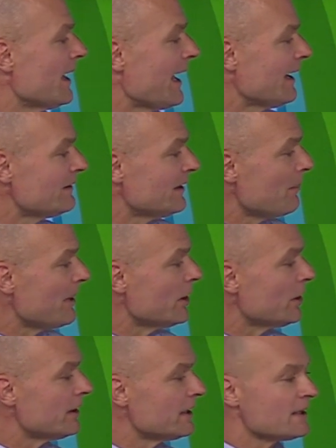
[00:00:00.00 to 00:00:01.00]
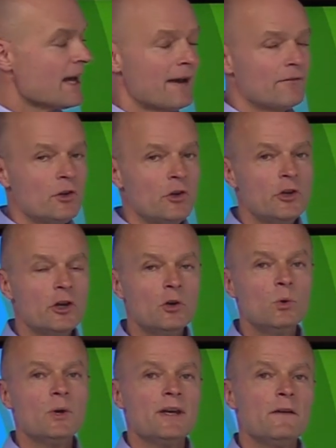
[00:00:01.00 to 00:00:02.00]
antibiotics have
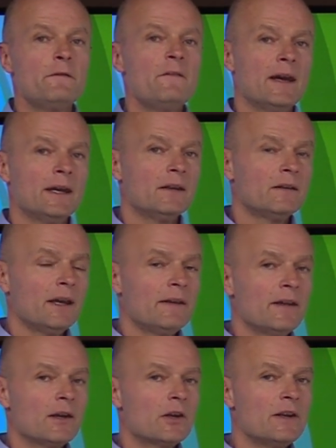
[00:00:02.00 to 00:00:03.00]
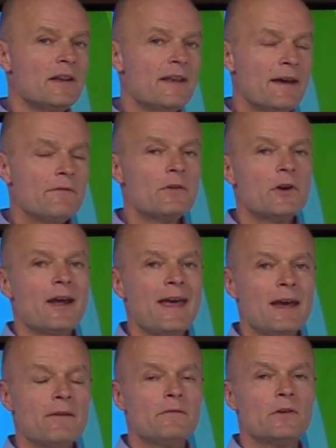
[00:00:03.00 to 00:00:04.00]
no effect, and they are never
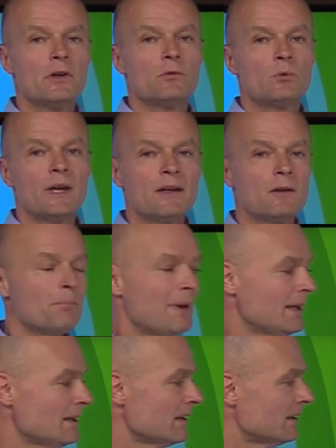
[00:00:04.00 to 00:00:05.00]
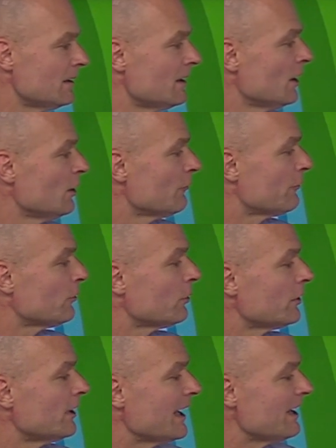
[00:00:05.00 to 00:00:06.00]
ever recommended
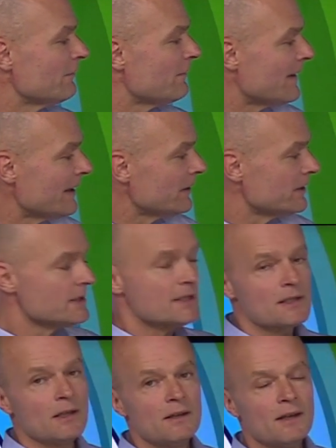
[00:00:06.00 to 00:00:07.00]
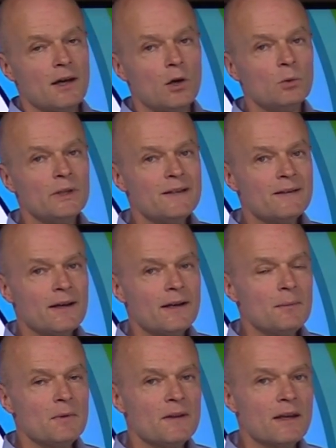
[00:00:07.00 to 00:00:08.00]
for a virus. The only
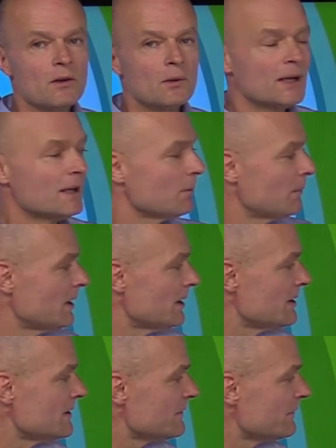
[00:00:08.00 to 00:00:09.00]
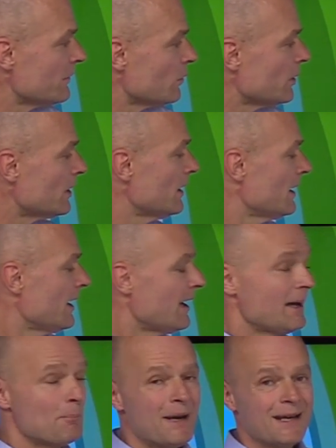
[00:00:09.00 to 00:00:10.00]
time they are recommended is for
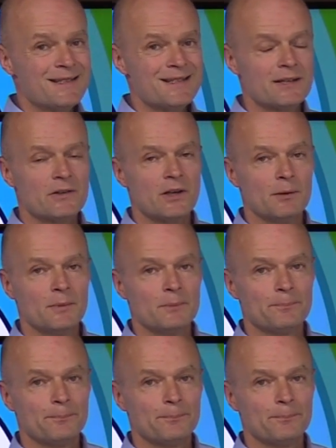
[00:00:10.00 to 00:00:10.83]
a bacterium.